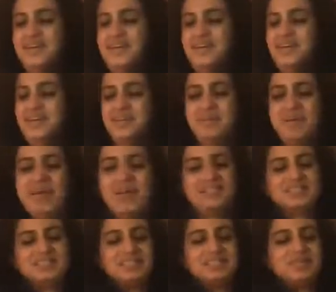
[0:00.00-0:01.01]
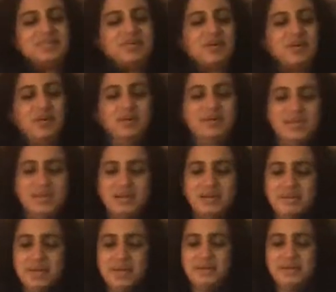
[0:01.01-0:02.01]
imagine you're holding a
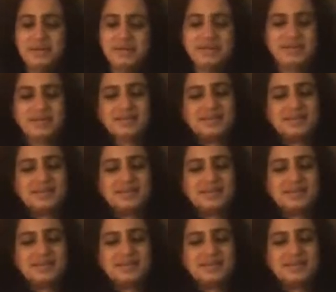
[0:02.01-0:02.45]
baby